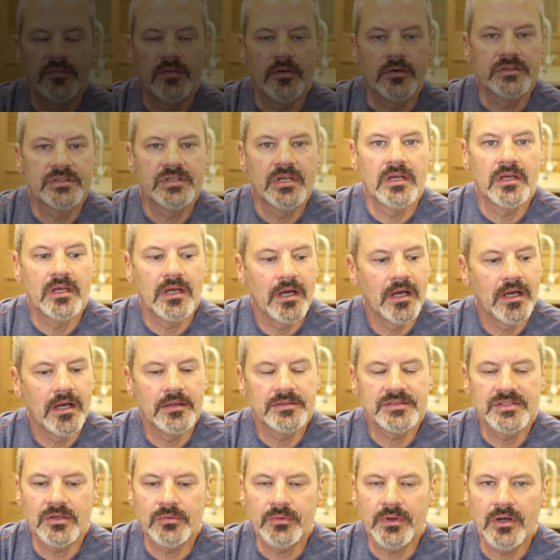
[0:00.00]
folks,
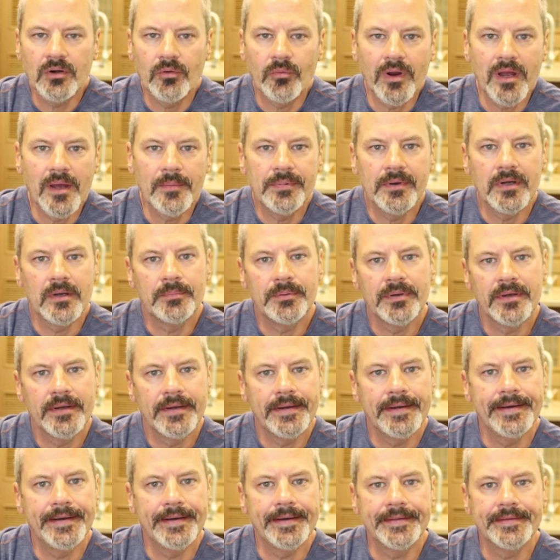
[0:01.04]
so we're going to wrap
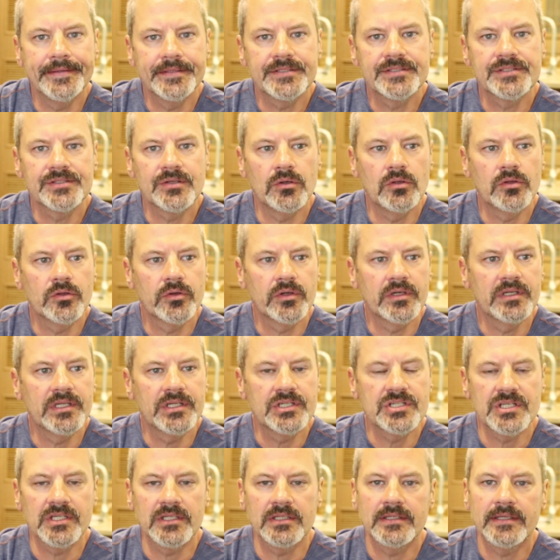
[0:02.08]
up this solar
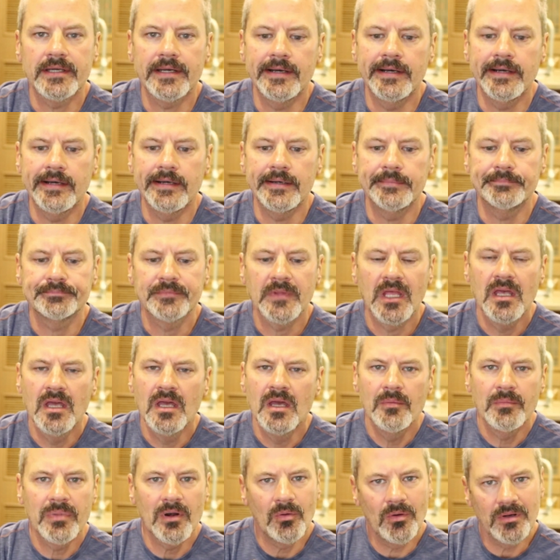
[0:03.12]
edition,
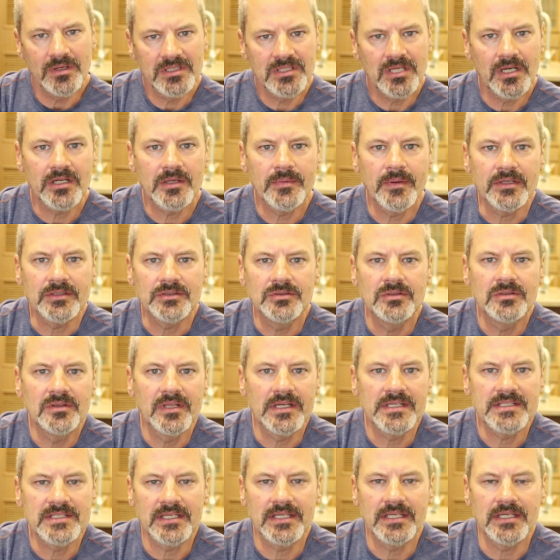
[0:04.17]
but I want to talk about two
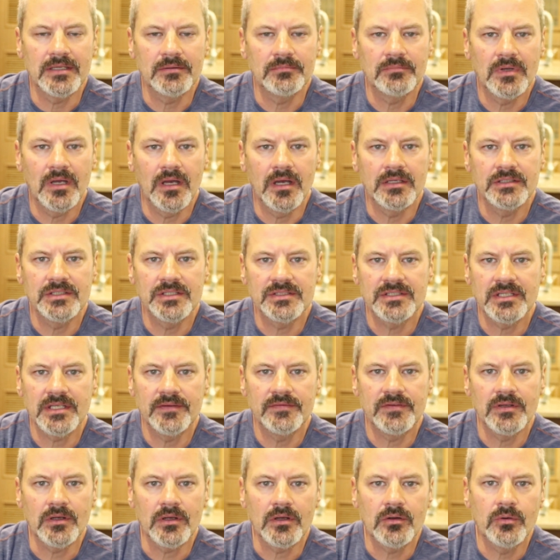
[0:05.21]
things again, just to
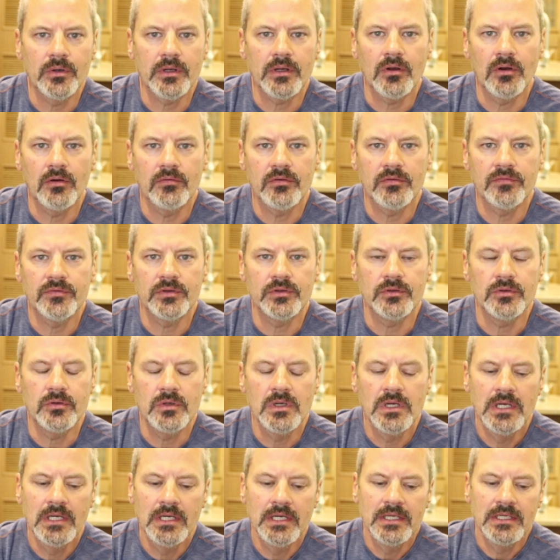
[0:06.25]
give you a quick
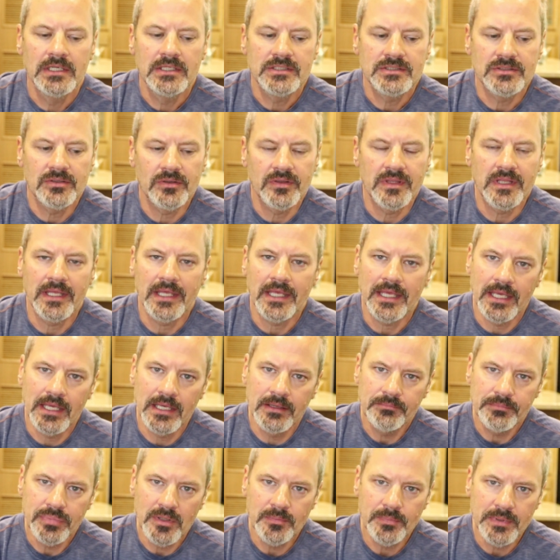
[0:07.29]
overview. So the
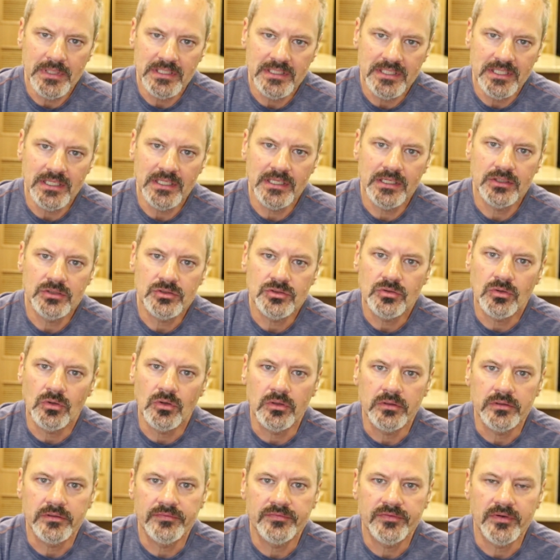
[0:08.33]
MPPT
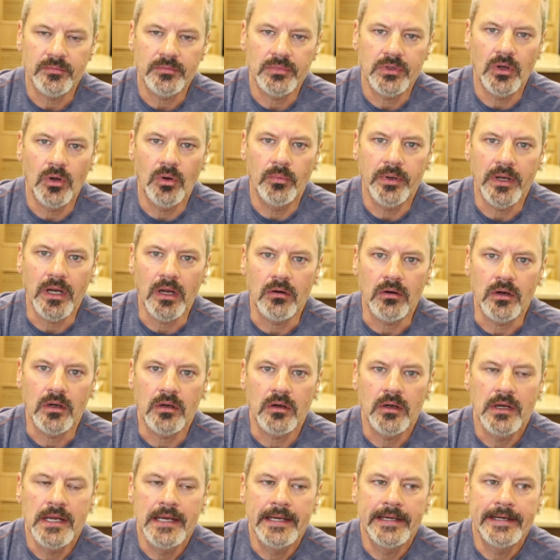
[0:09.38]
controller from GoPower